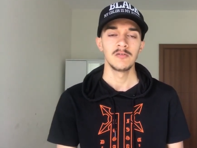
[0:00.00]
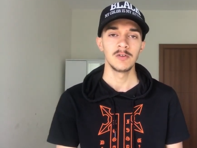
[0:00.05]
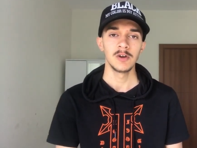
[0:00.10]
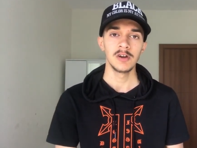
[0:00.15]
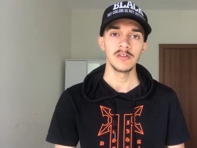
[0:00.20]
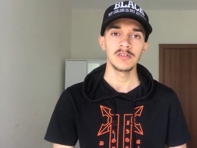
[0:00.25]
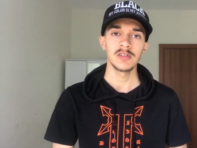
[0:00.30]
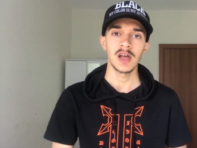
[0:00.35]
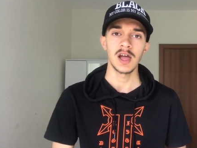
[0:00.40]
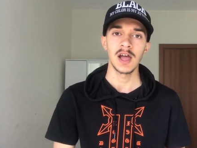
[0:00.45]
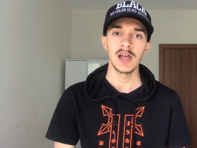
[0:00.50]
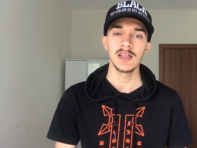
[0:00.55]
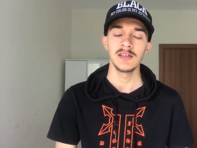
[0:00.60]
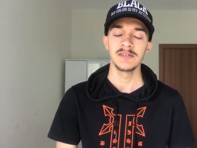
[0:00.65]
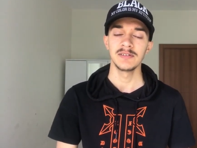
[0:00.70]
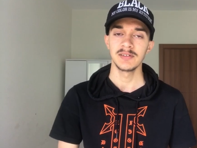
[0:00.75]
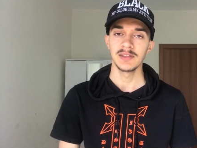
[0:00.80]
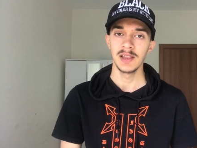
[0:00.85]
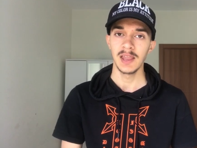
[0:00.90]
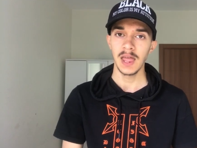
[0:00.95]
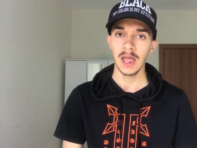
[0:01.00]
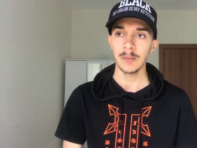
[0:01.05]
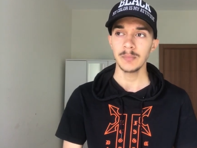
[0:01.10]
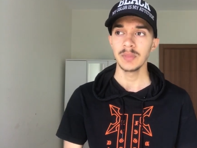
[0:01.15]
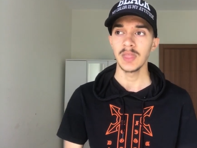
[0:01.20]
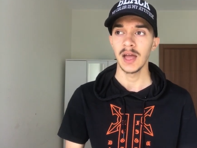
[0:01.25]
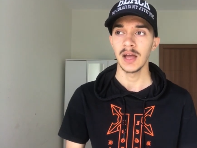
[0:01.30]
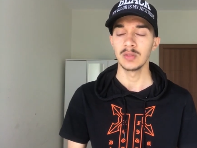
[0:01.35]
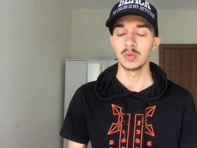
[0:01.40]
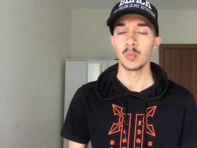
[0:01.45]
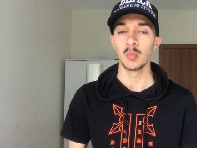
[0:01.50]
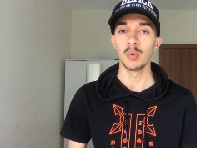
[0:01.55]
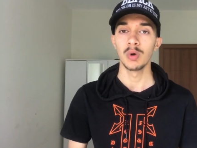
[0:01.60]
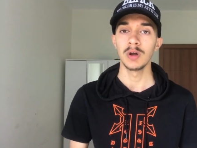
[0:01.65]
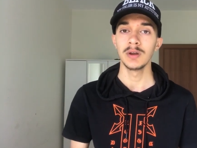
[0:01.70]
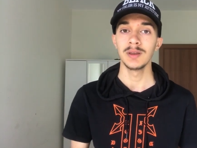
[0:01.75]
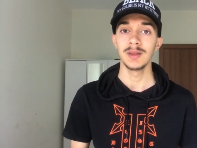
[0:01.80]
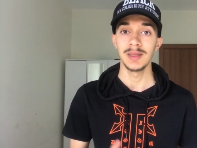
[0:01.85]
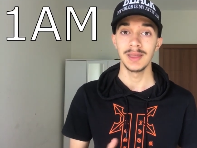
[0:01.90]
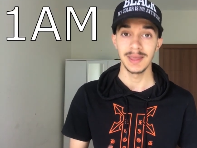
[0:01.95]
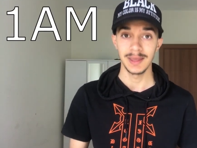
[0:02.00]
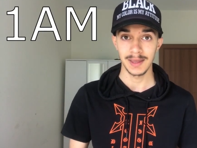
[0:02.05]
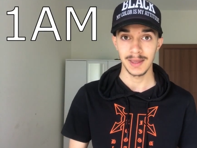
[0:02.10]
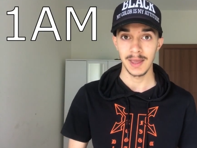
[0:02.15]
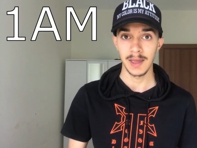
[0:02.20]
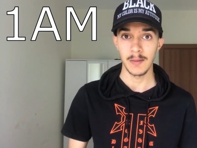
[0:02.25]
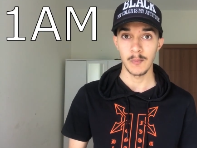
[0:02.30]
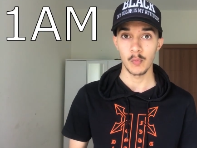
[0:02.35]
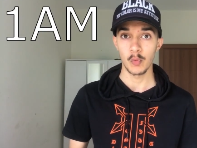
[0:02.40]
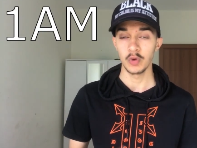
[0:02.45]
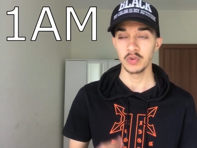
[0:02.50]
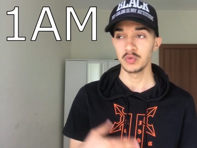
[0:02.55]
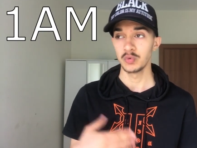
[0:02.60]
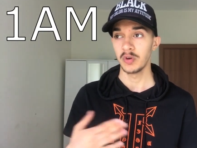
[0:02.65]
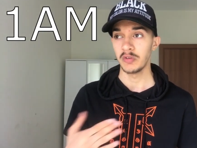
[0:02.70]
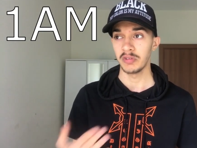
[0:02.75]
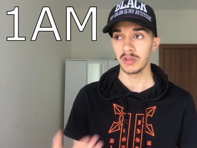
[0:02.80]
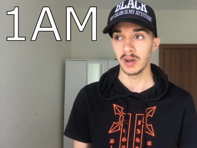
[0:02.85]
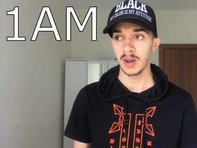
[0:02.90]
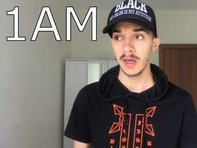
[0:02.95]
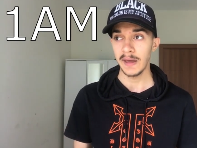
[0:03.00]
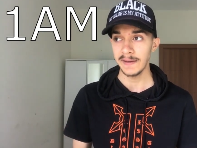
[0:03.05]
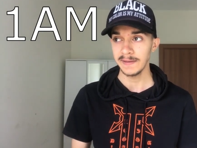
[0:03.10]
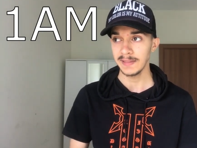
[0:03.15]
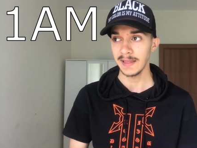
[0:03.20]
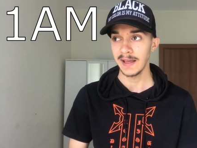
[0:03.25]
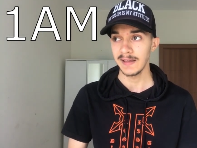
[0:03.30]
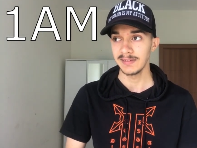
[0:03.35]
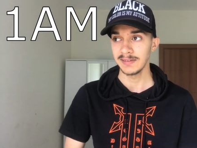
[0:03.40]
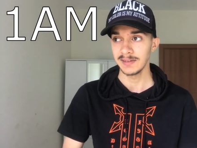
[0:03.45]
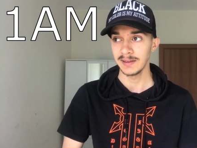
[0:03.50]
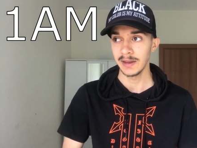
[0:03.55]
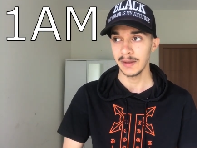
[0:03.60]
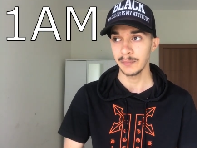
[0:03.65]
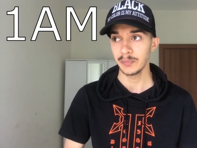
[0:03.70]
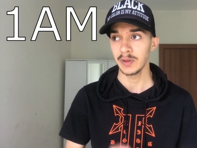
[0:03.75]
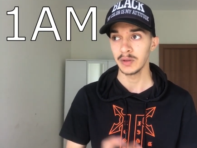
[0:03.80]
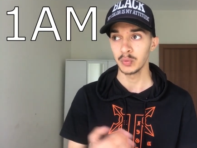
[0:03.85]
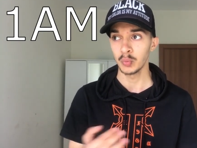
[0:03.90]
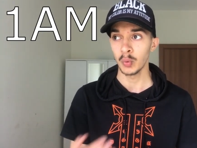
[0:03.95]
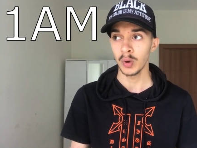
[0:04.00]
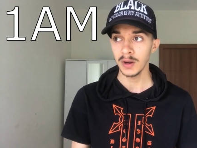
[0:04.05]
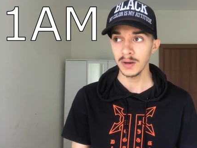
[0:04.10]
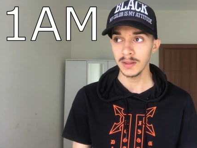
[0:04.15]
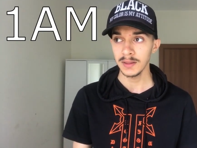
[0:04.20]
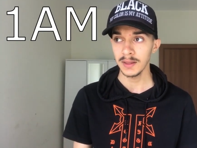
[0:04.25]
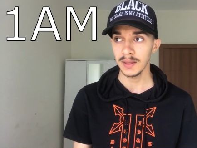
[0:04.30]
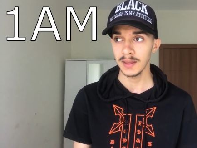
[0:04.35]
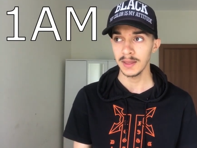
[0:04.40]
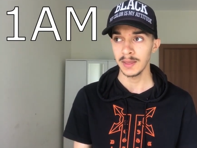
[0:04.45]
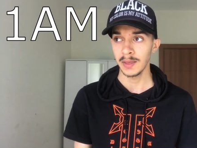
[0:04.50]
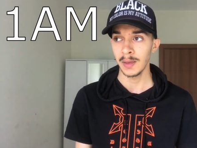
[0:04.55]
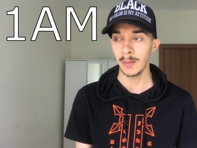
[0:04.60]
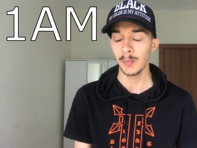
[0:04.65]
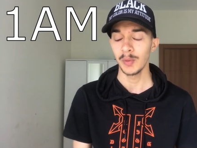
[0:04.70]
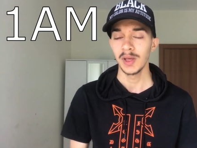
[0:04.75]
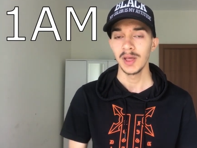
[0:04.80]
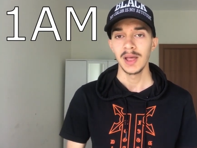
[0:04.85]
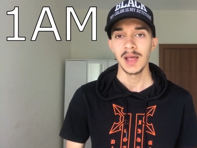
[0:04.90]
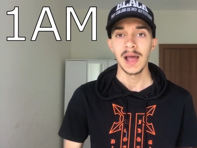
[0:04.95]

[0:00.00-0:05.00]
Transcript: First, I slept at 1 a.m., which was a night I slept at 1 a.m.,